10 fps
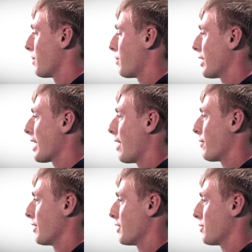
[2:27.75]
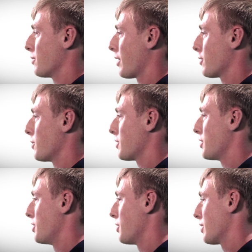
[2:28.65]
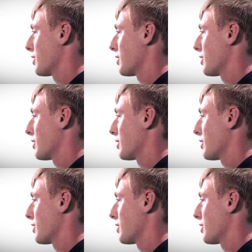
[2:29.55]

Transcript: pretty confident this is what I was supposed to do.